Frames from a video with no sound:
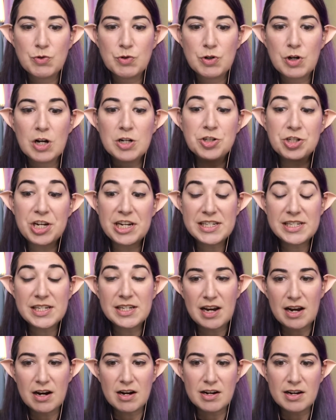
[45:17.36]
adjacent
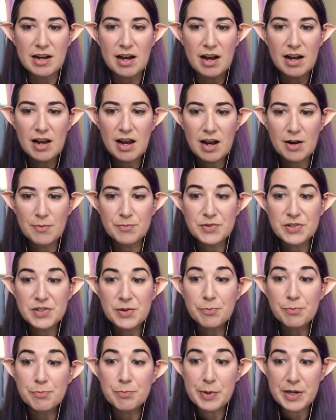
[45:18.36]
area
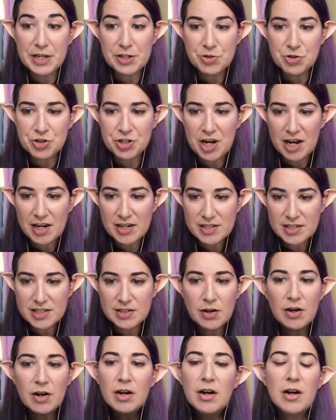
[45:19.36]
some beech nuts,
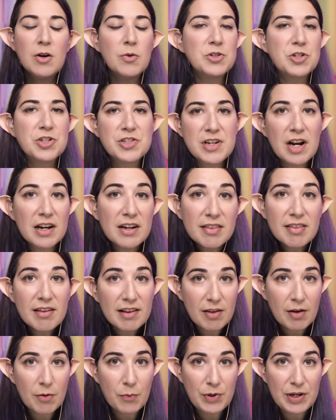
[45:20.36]
which is not a thing
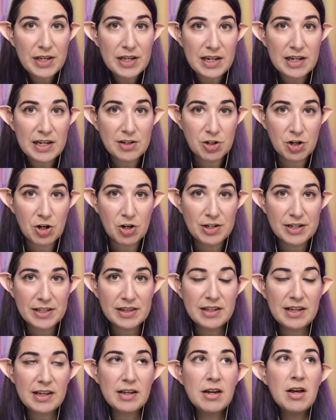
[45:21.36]
that we need
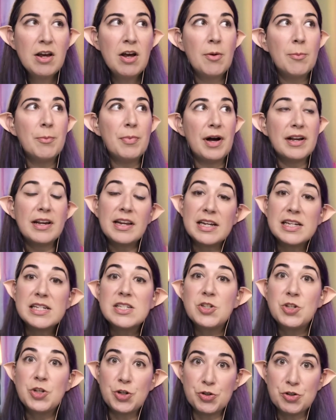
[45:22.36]
currently, but
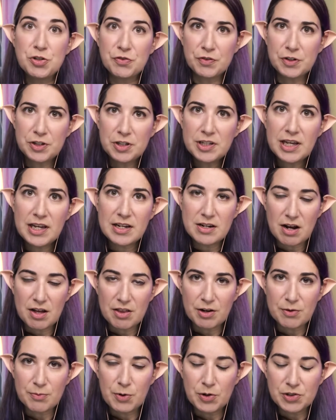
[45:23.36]
is useful in
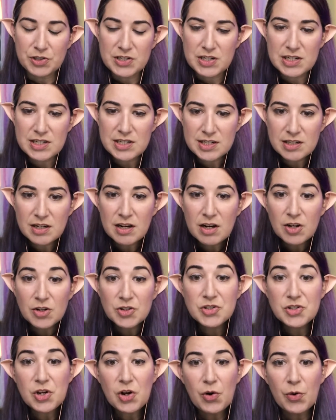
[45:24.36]
other poultices.
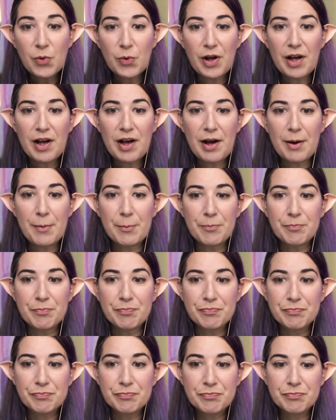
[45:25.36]
So I'm
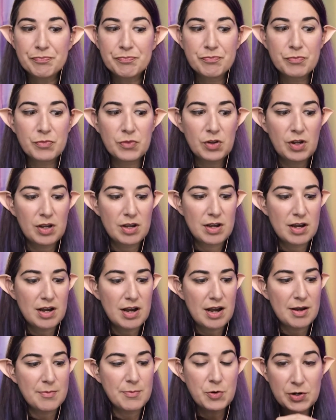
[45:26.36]

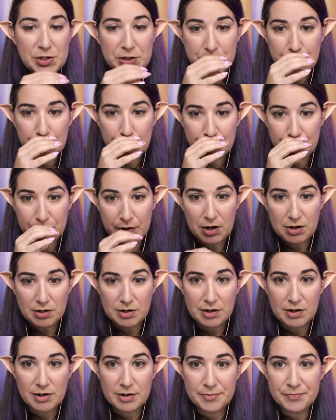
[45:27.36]
going to
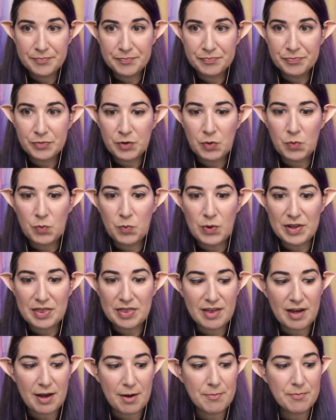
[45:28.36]
barter with
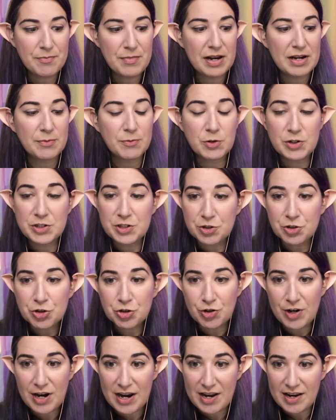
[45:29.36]
them, and I'm going to
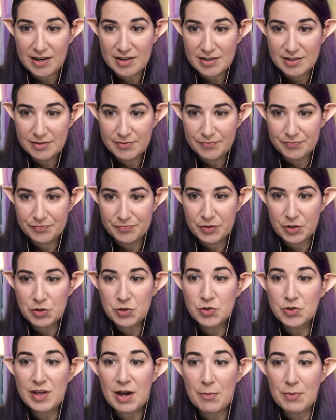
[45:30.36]
trade
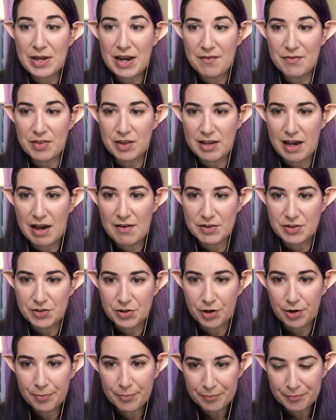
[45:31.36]
so that we have the
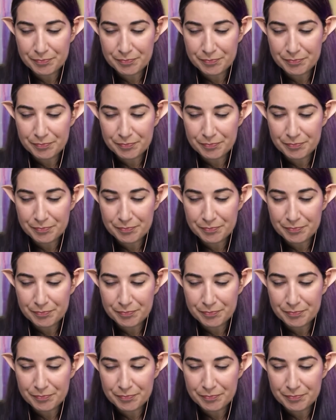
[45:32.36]
lavender.